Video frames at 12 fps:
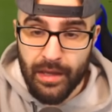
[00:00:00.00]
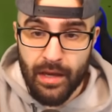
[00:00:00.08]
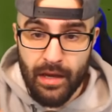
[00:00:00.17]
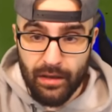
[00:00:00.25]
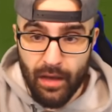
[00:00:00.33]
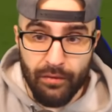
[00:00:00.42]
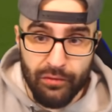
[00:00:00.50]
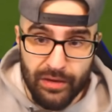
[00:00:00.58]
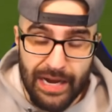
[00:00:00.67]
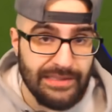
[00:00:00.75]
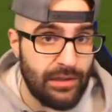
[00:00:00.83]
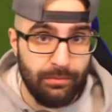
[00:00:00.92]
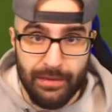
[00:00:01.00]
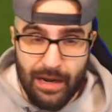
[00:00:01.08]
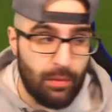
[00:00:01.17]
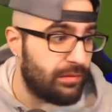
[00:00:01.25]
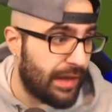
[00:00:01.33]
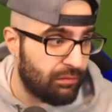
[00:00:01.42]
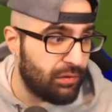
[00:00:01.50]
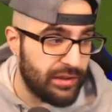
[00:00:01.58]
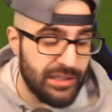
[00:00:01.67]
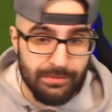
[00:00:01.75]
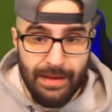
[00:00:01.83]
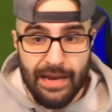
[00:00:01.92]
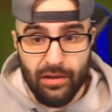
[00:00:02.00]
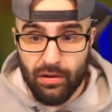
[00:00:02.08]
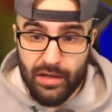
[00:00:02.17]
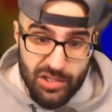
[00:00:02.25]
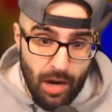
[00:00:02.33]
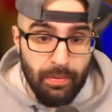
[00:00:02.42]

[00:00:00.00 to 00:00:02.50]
me. I love you guys. I don't mean I would like really smack y'all because